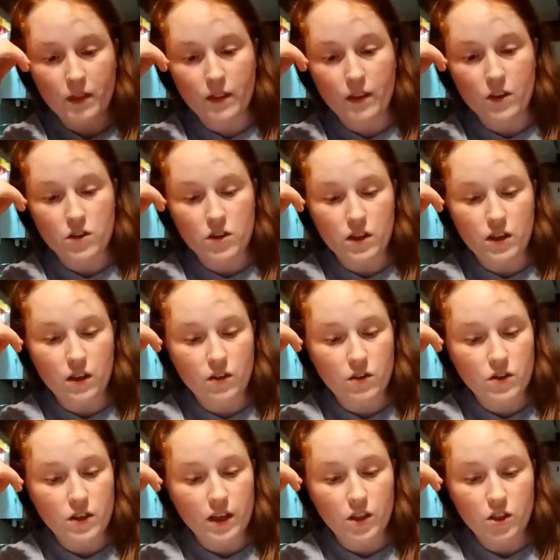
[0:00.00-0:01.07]
there's another
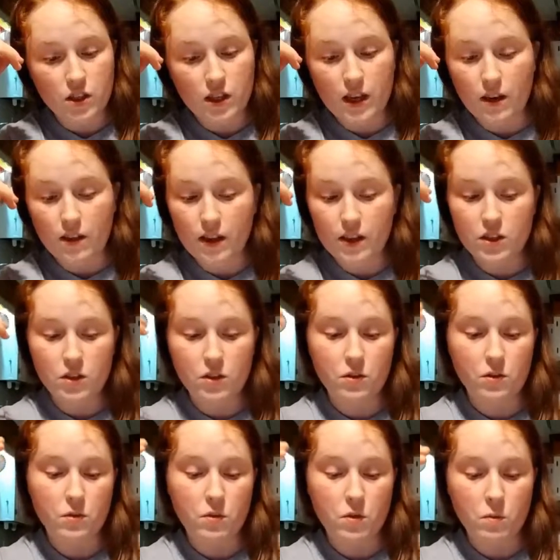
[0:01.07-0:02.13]
section how they
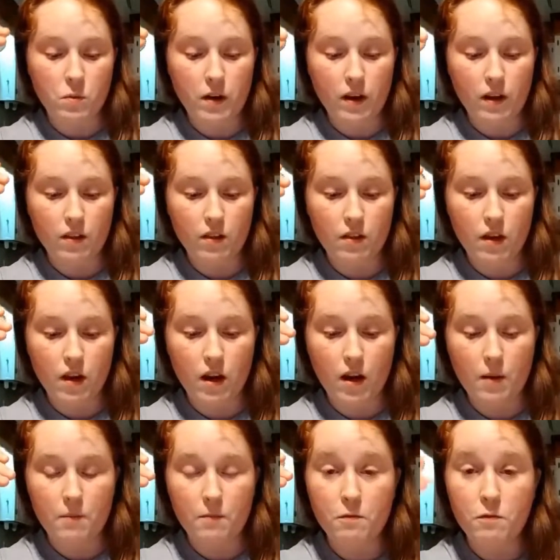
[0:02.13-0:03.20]
do with
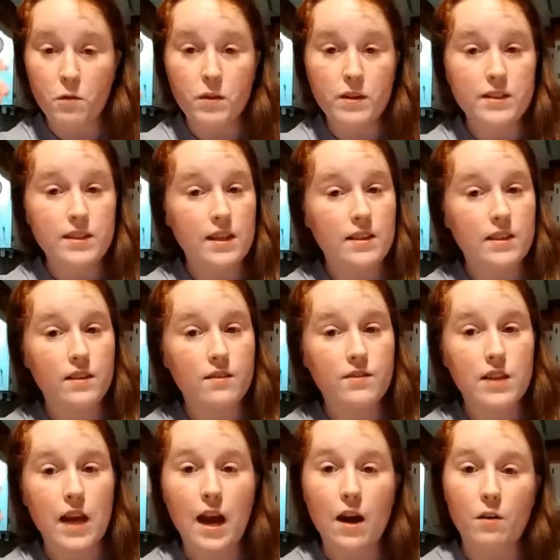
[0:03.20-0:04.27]
food
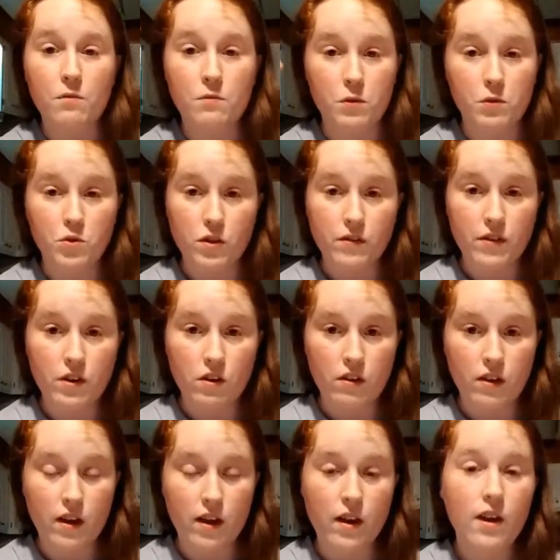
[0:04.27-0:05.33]
incentives. How food driven are
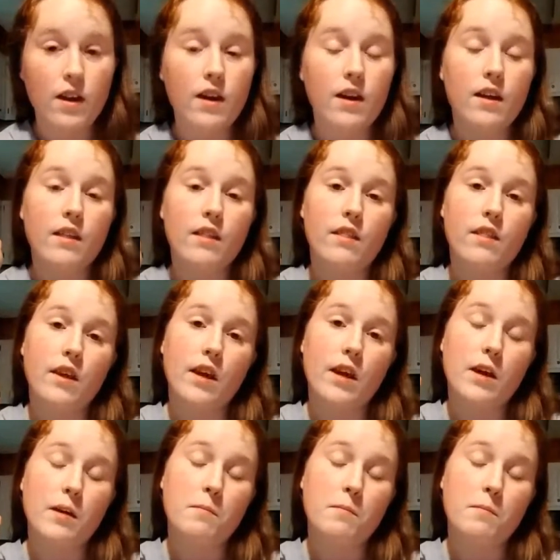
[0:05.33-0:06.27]
they? The